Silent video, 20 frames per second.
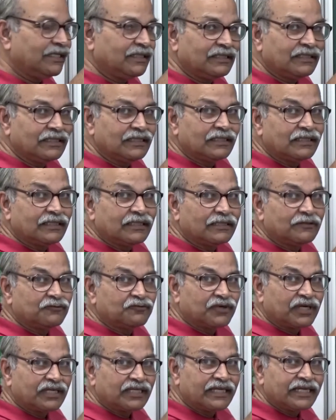in
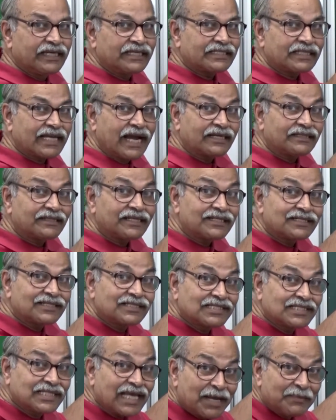1s at the
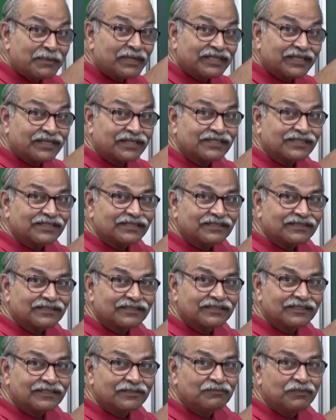same energy,
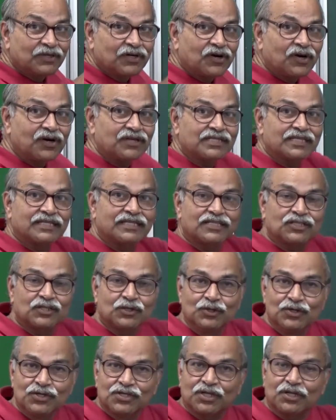because it is the
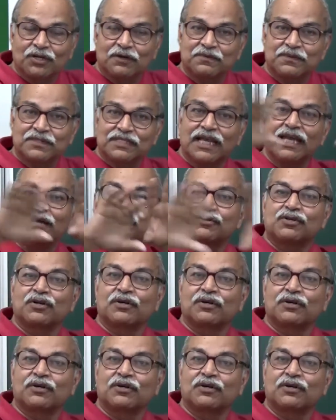solution of same